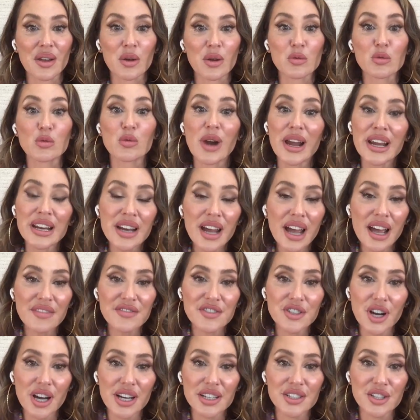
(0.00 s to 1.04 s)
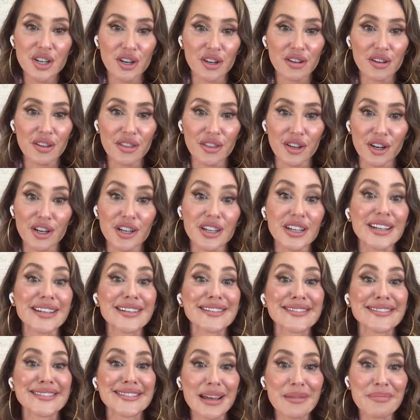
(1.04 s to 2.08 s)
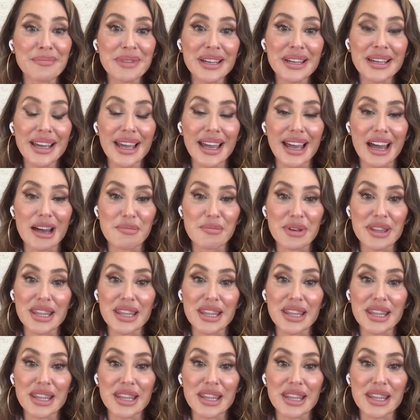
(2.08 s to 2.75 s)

Right after I turned 30, something happened